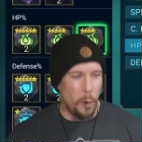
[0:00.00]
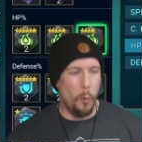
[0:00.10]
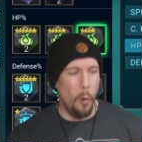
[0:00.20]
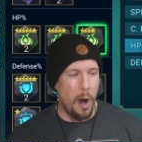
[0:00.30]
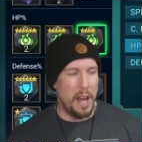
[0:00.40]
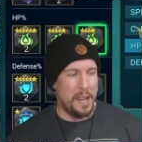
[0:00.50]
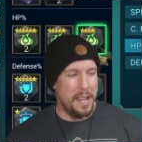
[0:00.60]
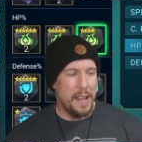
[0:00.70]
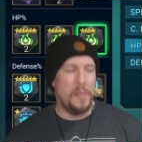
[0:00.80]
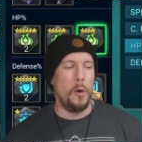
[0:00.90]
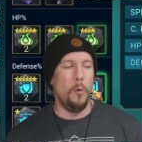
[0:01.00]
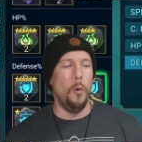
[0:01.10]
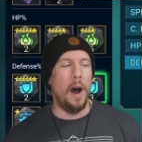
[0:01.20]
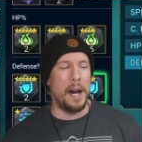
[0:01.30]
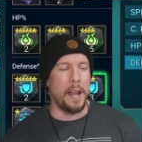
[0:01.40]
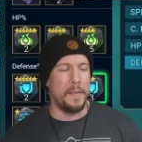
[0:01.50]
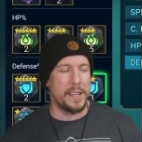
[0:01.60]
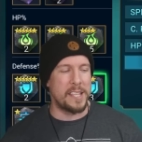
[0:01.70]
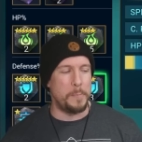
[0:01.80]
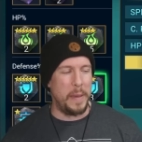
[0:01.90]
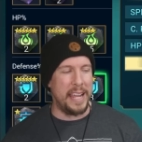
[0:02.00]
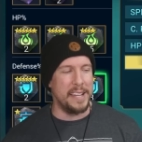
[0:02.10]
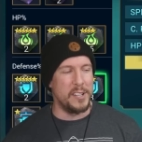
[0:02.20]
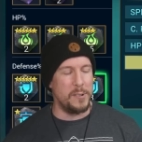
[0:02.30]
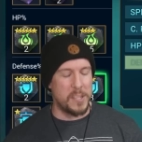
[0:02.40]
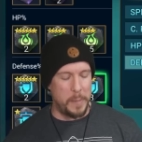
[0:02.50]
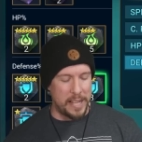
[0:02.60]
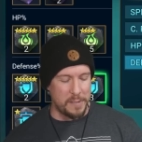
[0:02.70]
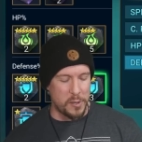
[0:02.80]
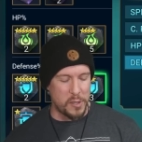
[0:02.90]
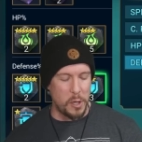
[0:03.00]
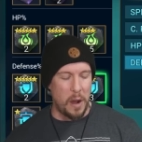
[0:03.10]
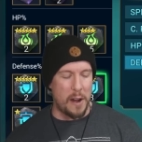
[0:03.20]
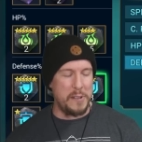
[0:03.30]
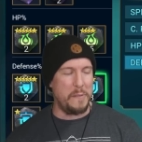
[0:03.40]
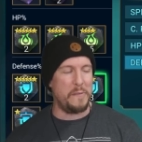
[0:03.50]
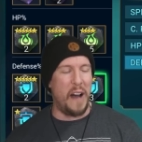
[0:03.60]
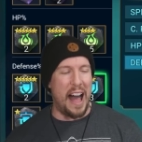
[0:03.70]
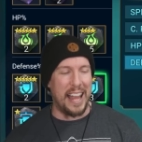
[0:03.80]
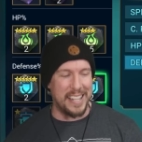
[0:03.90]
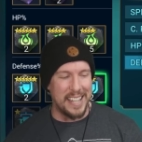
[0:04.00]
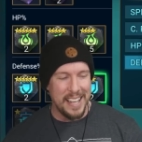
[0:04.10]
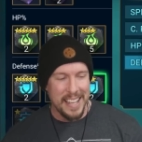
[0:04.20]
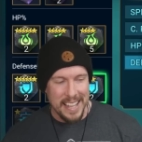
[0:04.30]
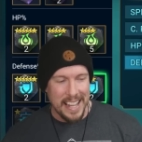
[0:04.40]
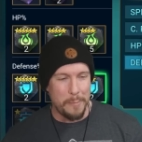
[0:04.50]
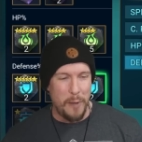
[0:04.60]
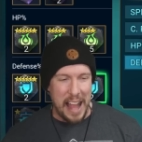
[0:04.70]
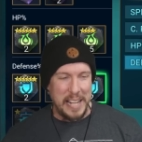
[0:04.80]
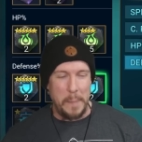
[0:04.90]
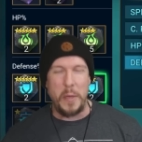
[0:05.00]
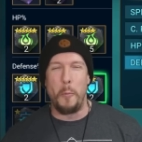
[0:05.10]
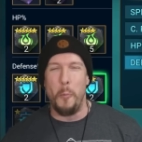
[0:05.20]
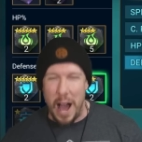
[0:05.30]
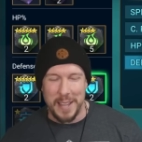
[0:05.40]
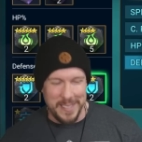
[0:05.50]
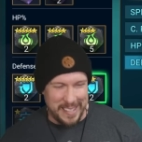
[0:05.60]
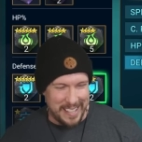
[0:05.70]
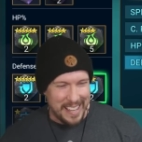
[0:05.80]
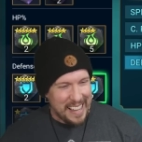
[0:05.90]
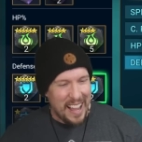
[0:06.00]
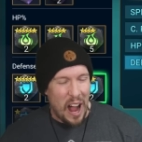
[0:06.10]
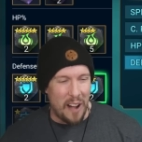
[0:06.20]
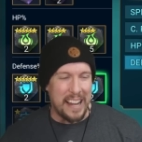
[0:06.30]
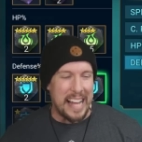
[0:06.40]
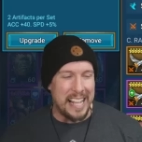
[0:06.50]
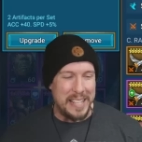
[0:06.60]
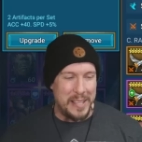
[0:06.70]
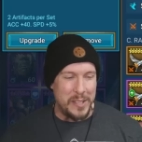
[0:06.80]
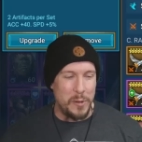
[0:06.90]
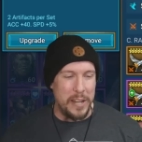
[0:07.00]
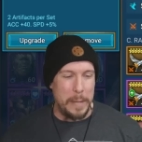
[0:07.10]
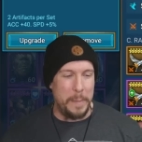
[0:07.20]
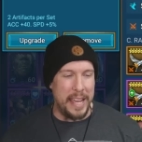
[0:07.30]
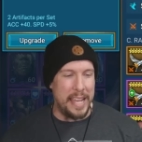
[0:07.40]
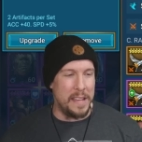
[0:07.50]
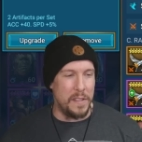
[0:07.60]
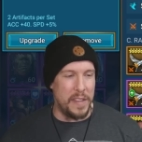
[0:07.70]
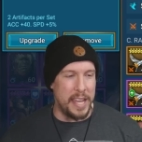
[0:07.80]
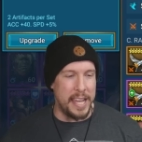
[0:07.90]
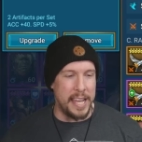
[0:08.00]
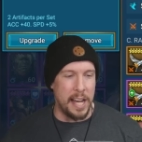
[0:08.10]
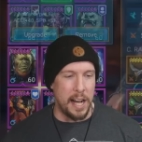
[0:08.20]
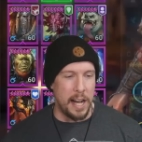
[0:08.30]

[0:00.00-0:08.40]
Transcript: 1. The 1 on the speed, dude. Speed glyphs are so hard to find. I'm racking up the 1s. All right, guys, this is going to be the